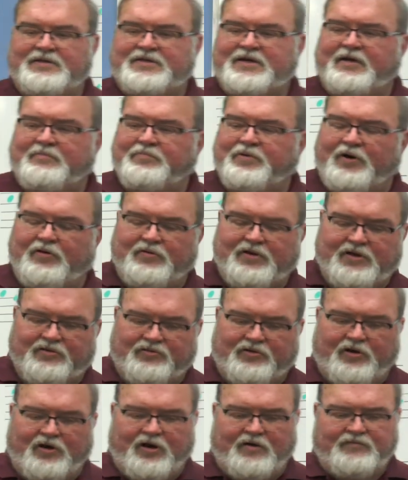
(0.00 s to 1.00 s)
tempo
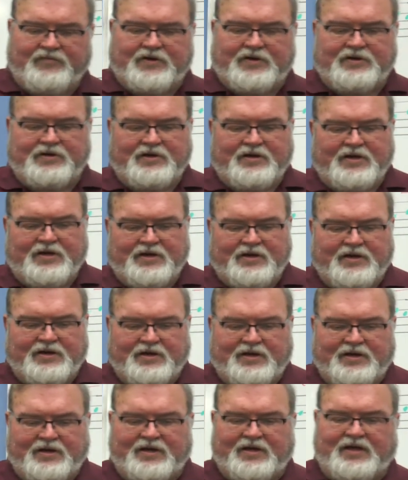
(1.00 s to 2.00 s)
is often
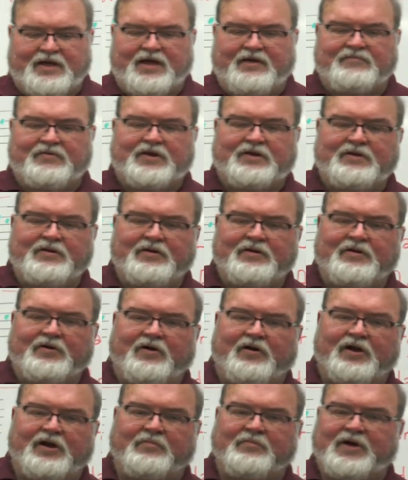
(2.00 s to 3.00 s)
given
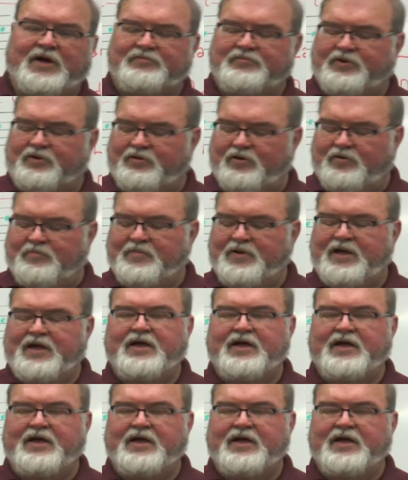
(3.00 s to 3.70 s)
on a metronome